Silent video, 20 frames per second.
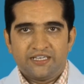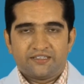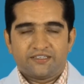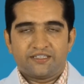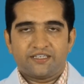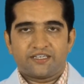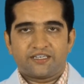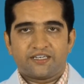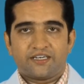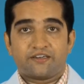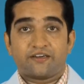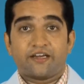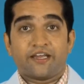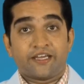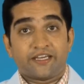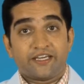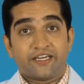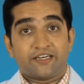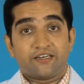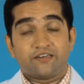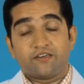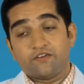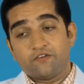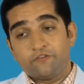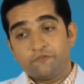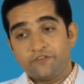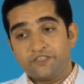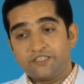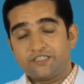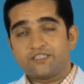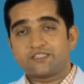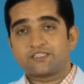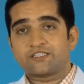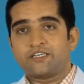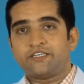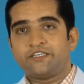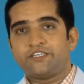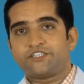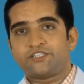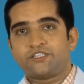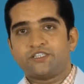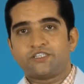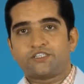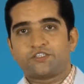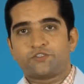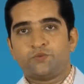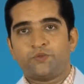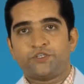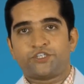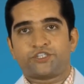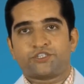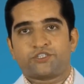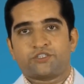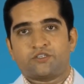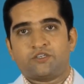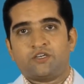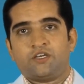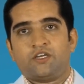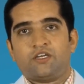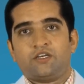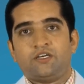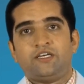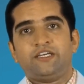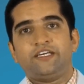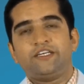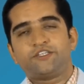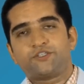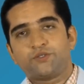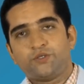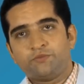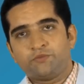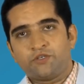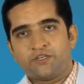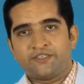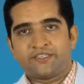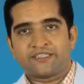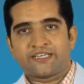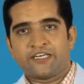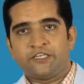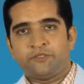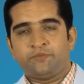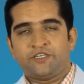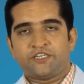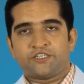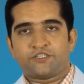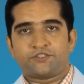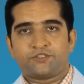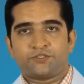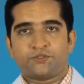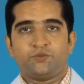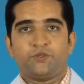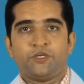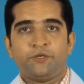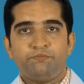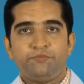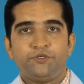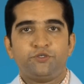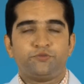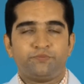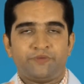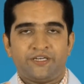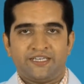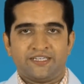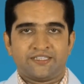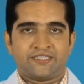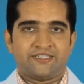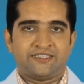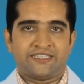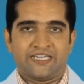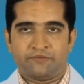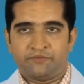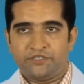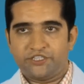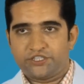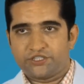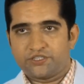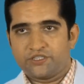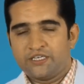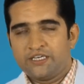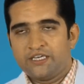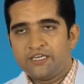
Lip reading: There are again various conditions which lead to hemolytic anemias through immune mediated damage.